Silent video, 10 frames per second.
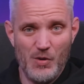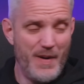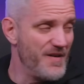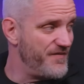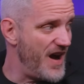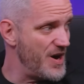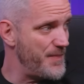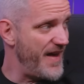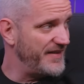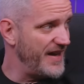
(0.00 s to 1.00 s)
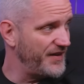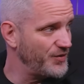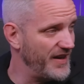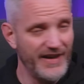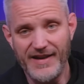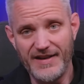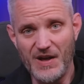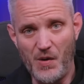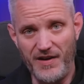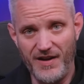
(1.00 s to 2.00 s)
better fire up that test rig and get it
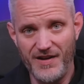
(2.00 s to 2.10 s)
going.